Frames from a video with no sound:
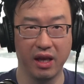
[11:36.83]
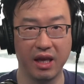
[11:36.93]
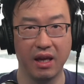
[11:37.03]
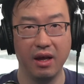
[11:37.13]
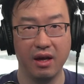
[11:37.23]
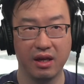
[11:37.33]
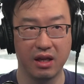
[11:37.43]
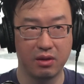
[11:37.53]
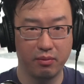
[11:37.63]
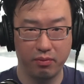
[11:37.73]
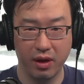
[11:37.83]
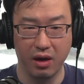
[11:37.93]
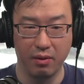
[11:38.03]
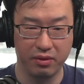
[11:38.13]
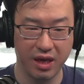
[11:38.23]

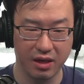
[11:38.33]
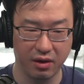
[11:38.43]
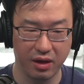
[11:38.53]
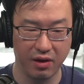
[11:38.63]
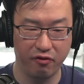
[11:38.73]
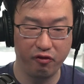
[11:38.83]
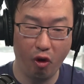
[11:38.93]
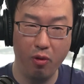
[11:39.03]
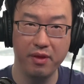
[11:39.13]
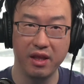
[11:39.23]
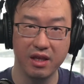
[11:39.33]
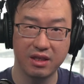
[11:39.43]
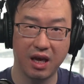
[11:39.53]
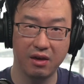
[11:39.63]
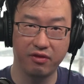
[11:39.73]
get formed in this
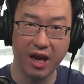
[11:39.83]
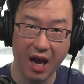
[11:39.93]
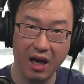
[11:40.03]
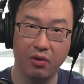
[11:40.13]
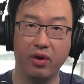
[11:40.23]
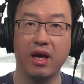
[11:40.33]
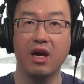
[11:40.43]
kind of gallery